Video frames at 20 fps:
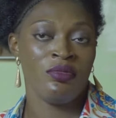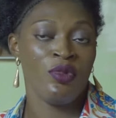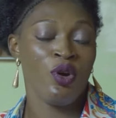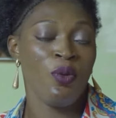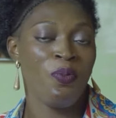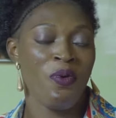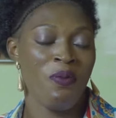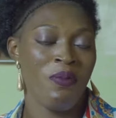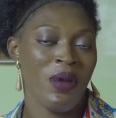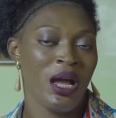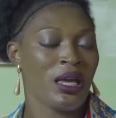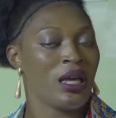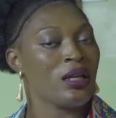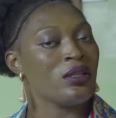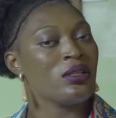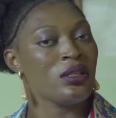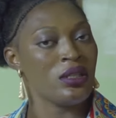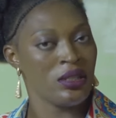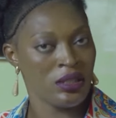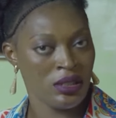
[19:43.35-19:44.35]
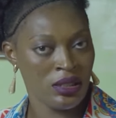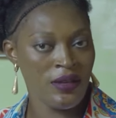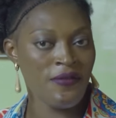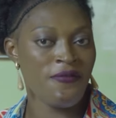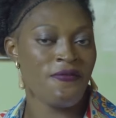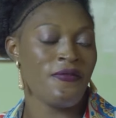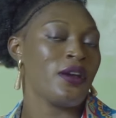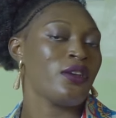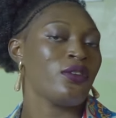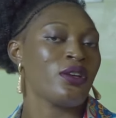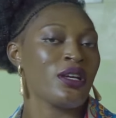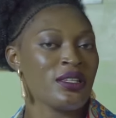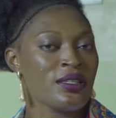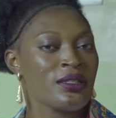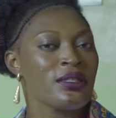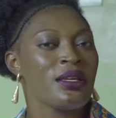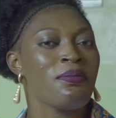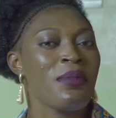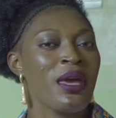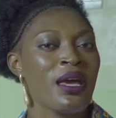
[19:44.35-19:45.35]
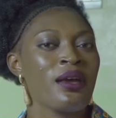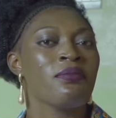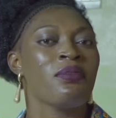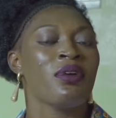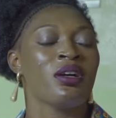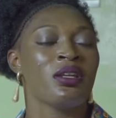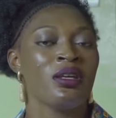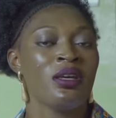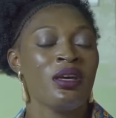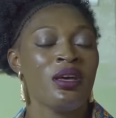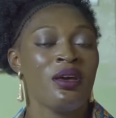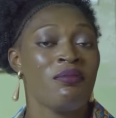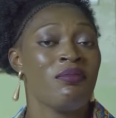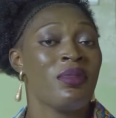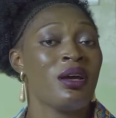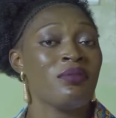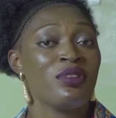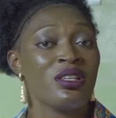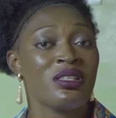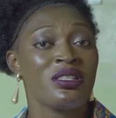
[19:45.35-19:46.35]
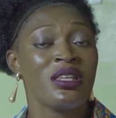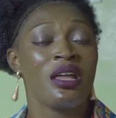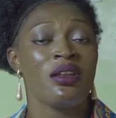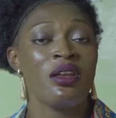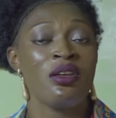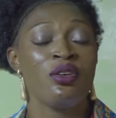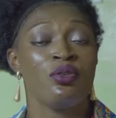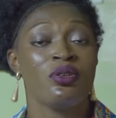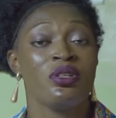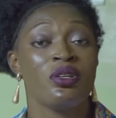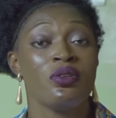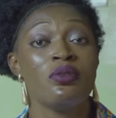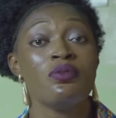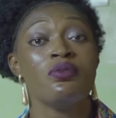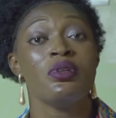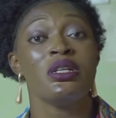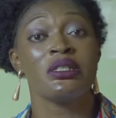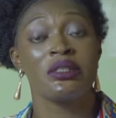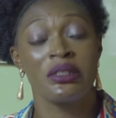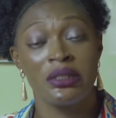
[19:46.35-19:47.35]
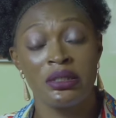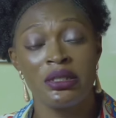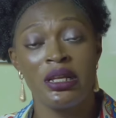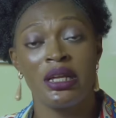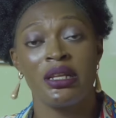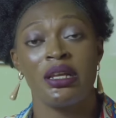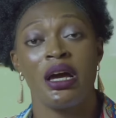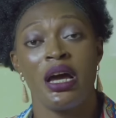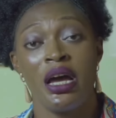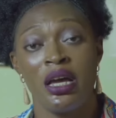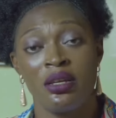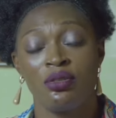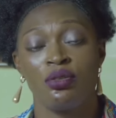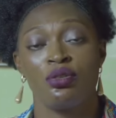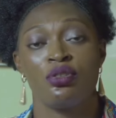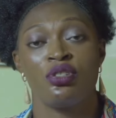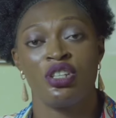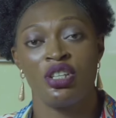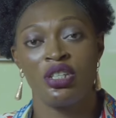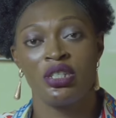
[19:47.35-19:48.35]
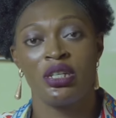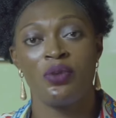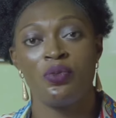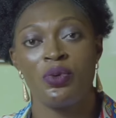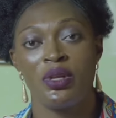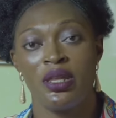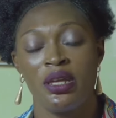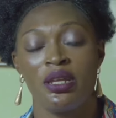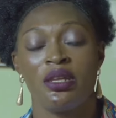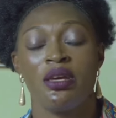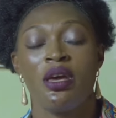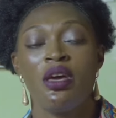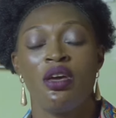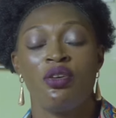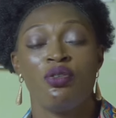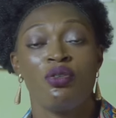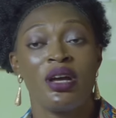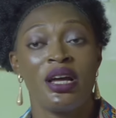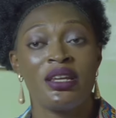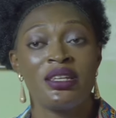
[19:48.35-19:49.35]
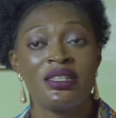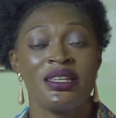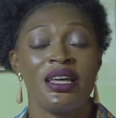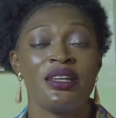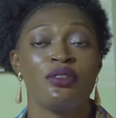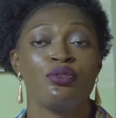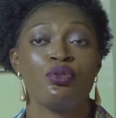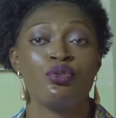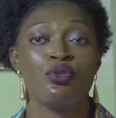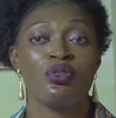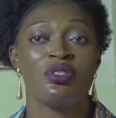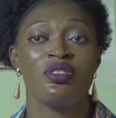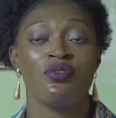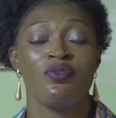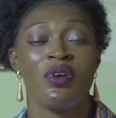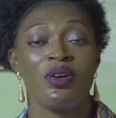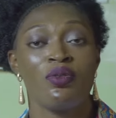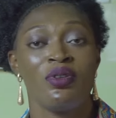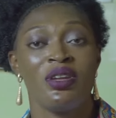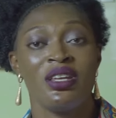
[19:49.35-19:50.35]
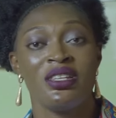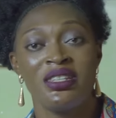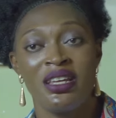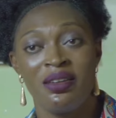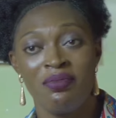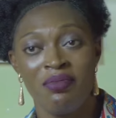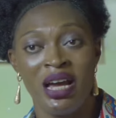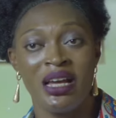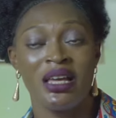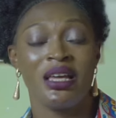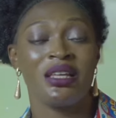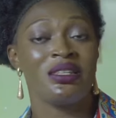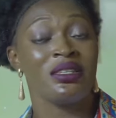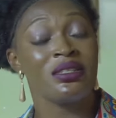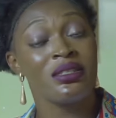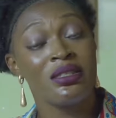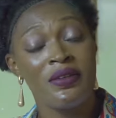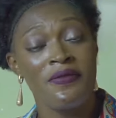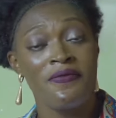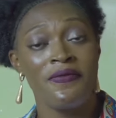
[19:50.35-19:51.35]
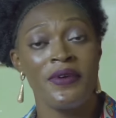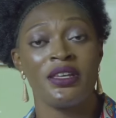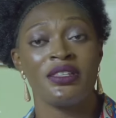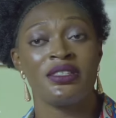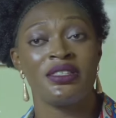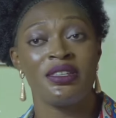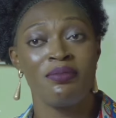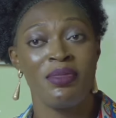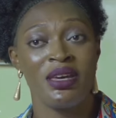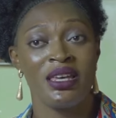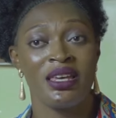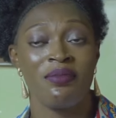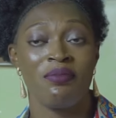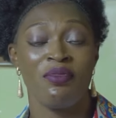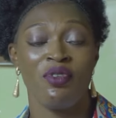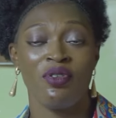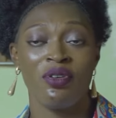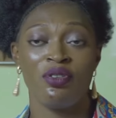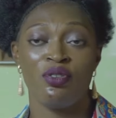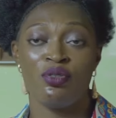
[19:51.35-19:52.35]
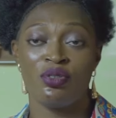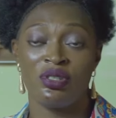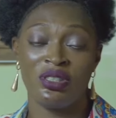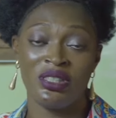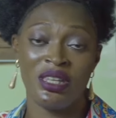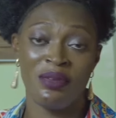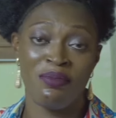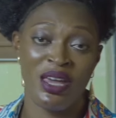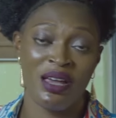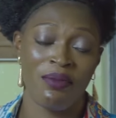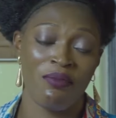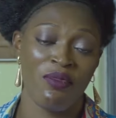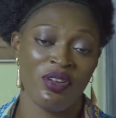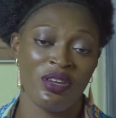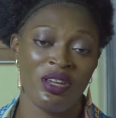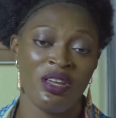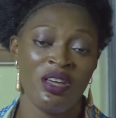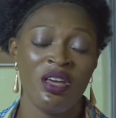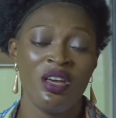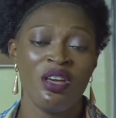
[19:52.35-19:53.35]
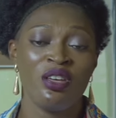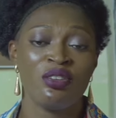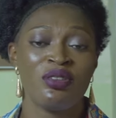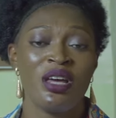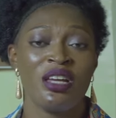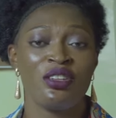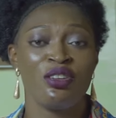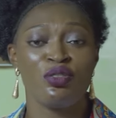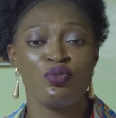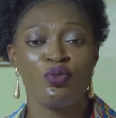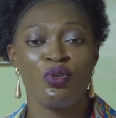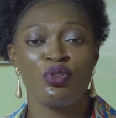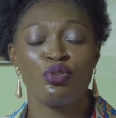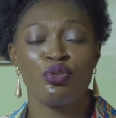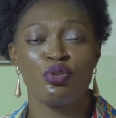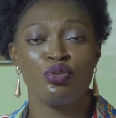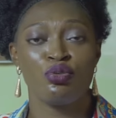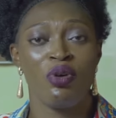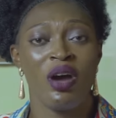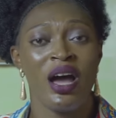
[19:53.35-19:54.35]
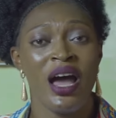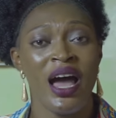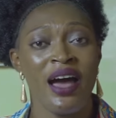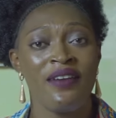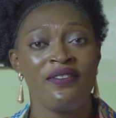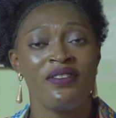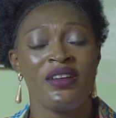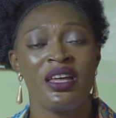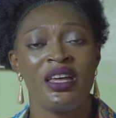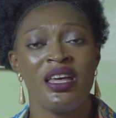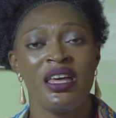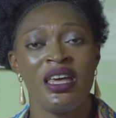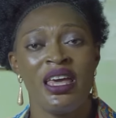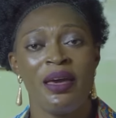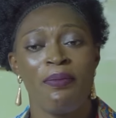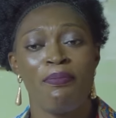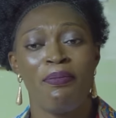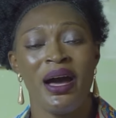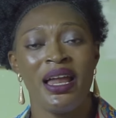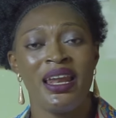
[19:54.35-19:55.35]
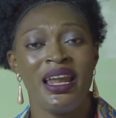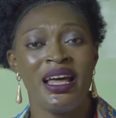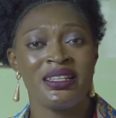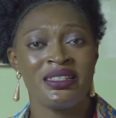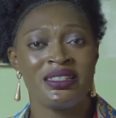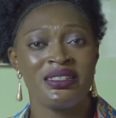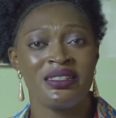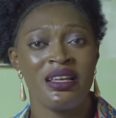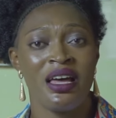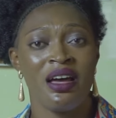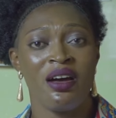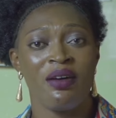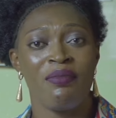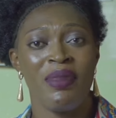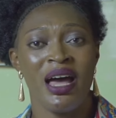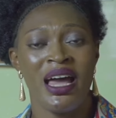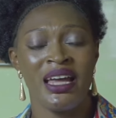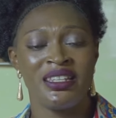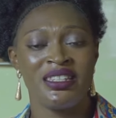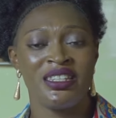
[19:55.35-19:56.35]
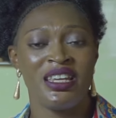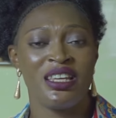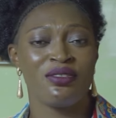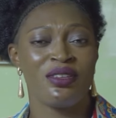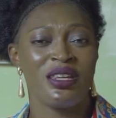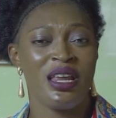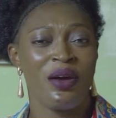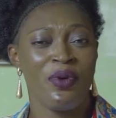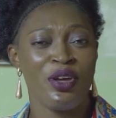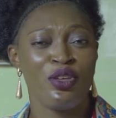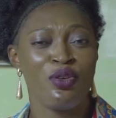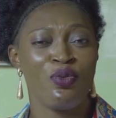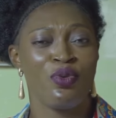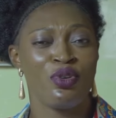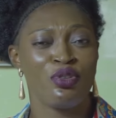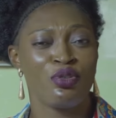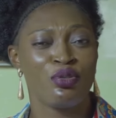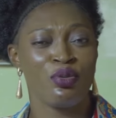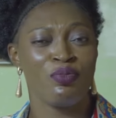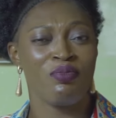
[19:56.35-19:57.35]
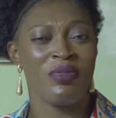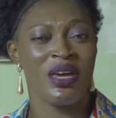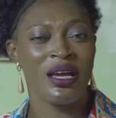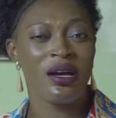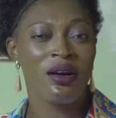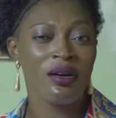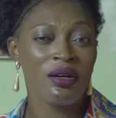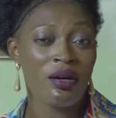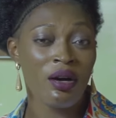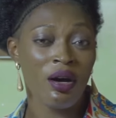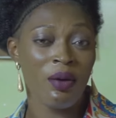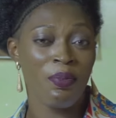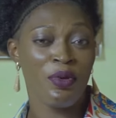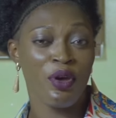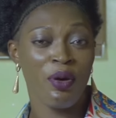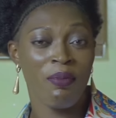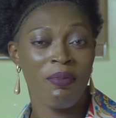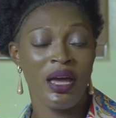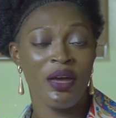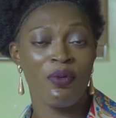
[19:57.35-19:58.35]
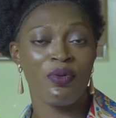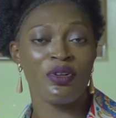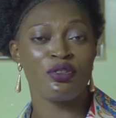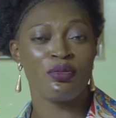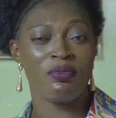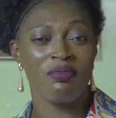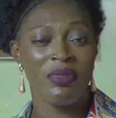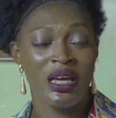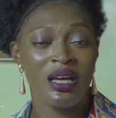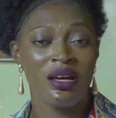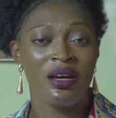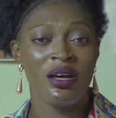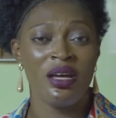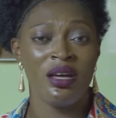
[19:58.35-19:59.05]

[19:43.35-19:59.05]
open market, it's still fine. You can still make money, but I'm just telling you the risks that are associated with it. You can decide to use the regulated market, it's still fine, still making money, you still make money. So I just want you to have a balanced idea, so that when you want to make up your mind, you want to make